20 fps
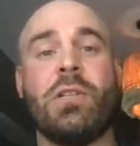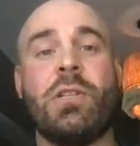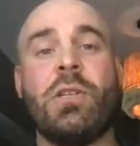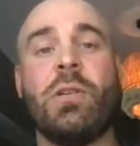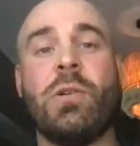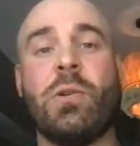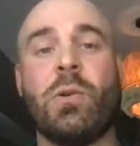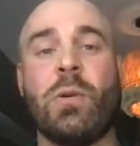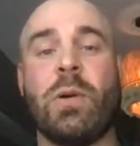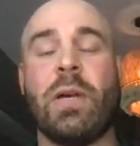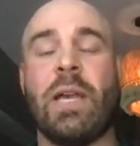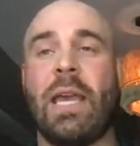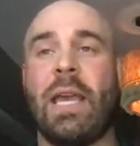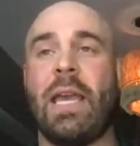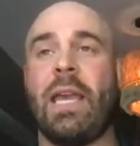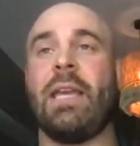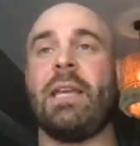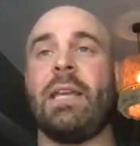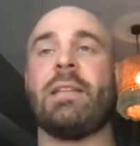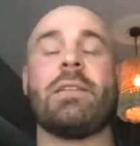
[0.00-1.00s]
do
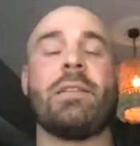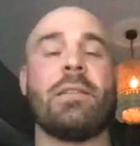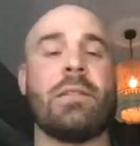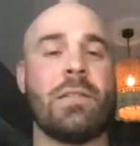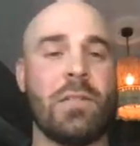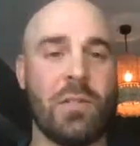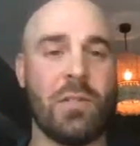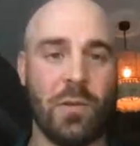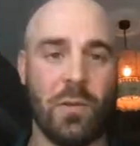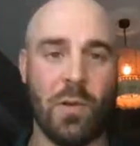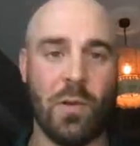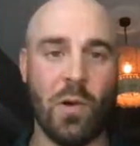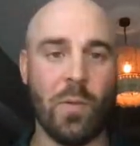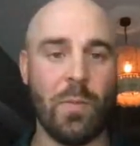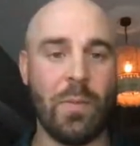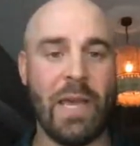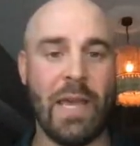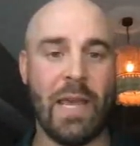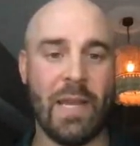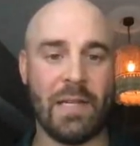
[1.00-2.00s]
a
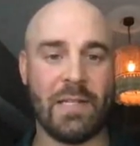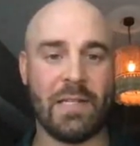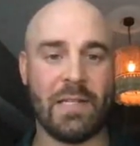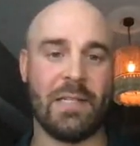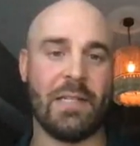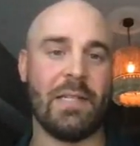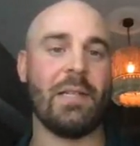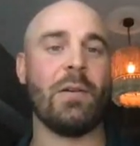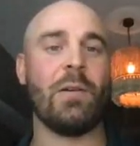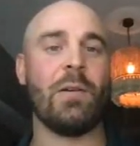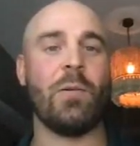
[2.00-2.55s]
slow-paced